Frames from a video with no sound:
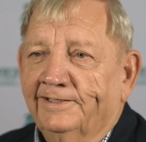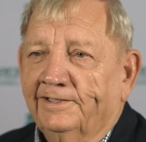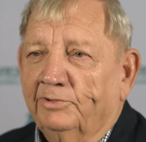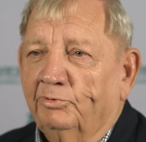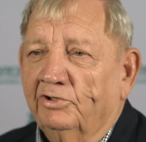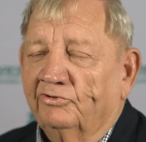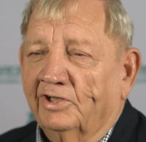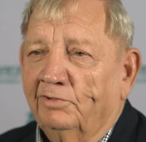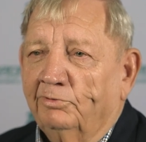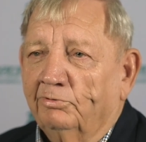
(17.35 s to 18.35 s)
And we
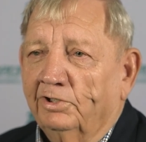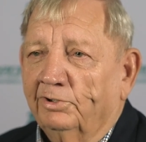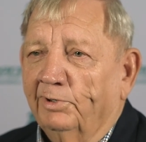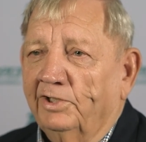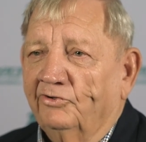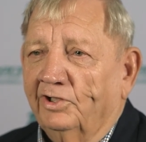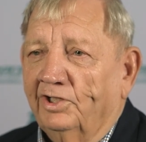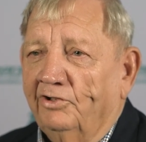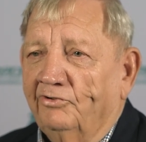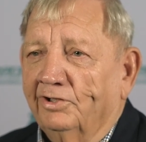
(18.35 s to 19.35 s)
decided we wanted to raise the
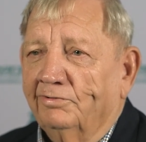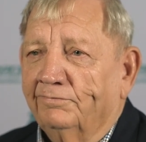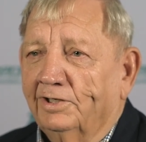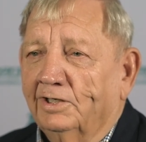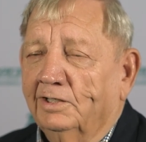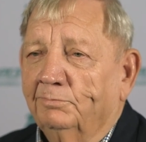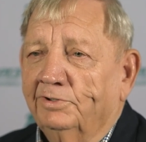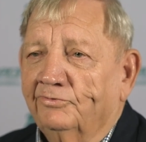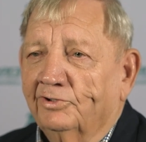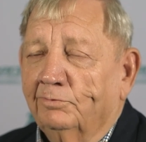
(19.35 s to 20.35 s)
kids on the farm,
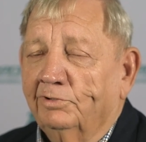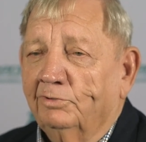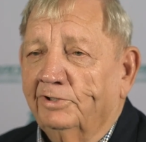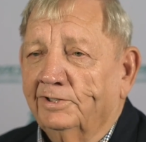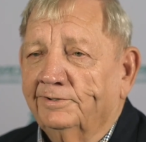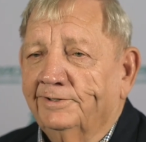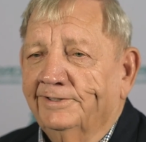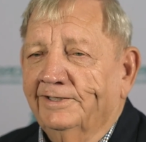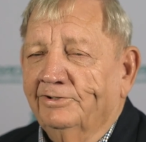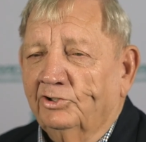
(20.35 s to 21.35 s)
and so we went
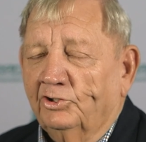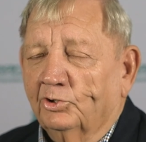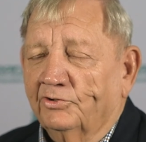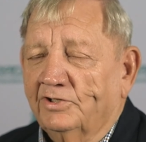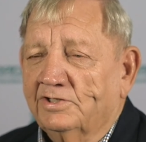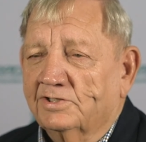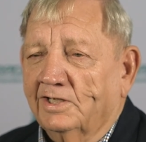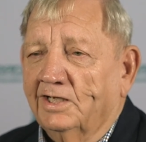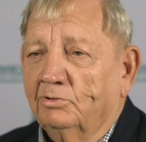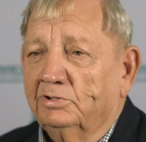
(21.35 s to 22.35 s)
to northeast
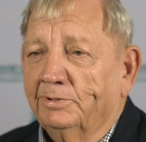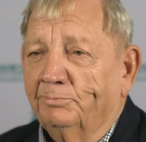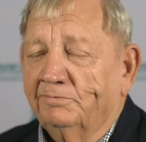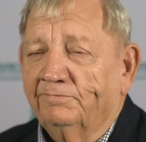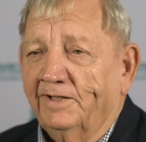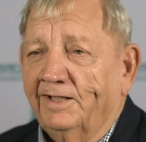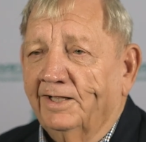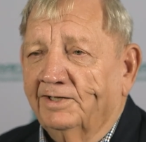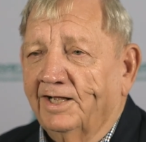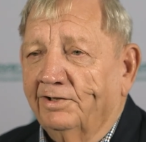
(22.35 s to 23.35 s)
Iowa up at
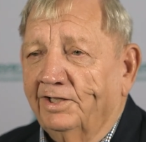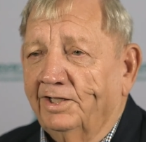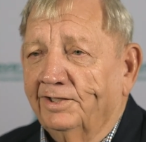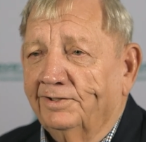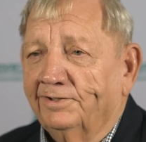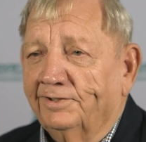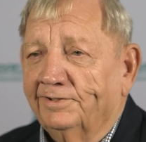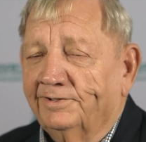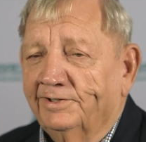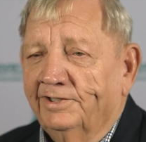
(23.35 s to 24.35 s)
Fayette County and
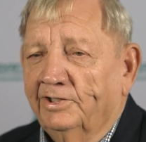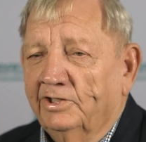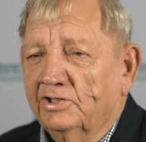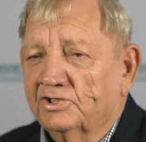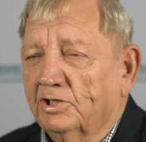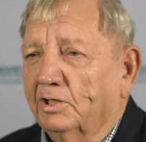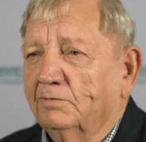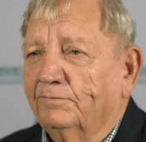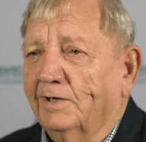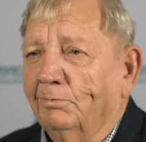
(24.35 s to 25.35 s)

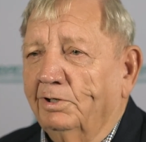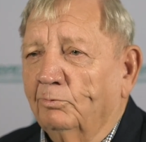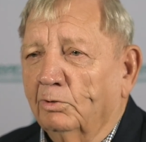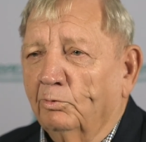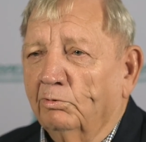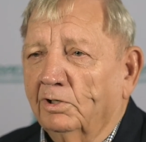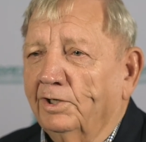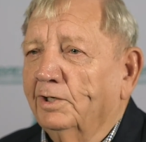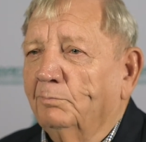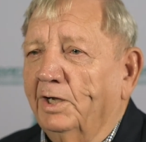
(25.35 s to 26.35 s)
started farming where we were
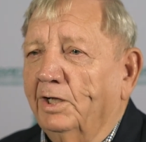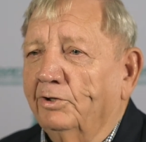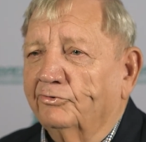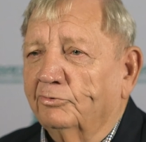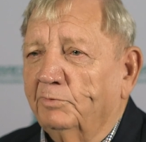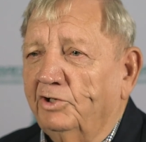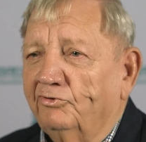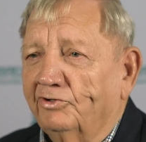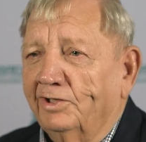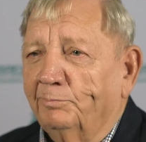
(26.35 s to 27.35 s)
100 miles from
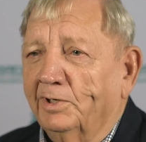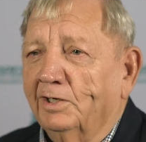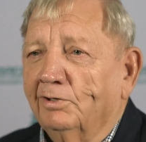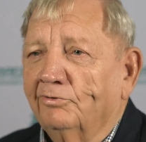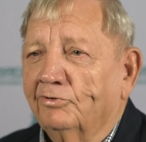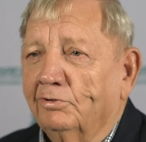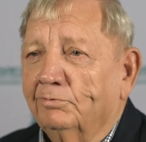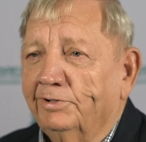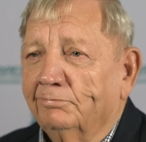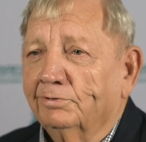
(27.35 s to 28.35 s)
each set of parents. So
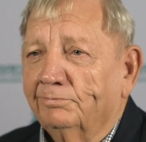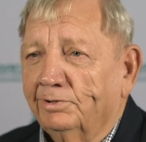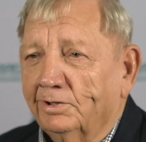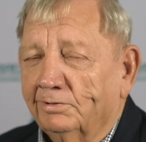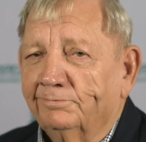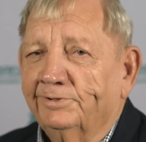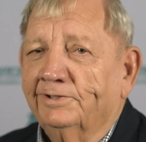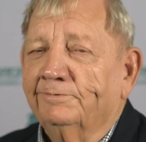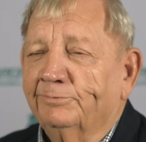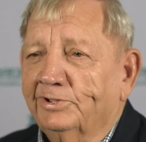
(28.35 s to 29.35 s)
we were,
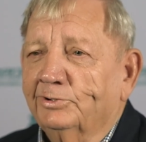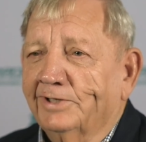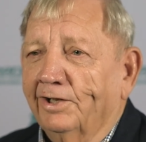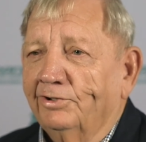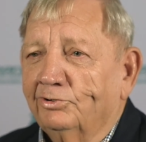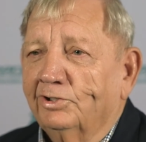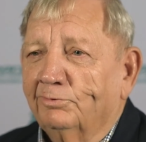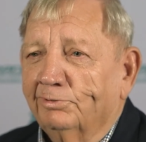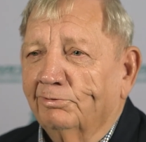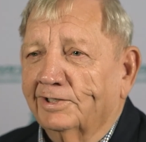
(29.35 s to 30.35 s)
we knew how to do it.
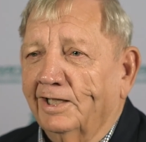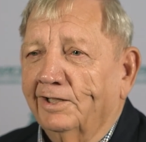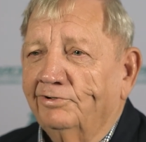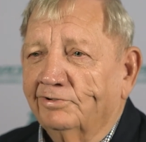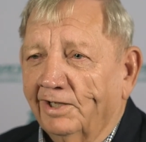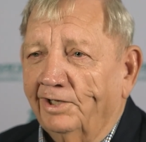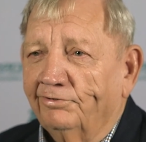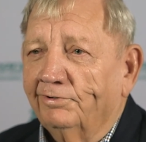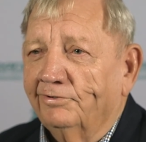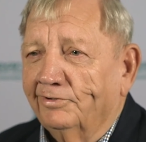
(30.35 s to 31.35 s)
We were college
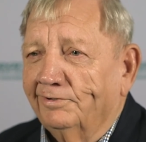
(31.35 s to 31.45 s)
graduates.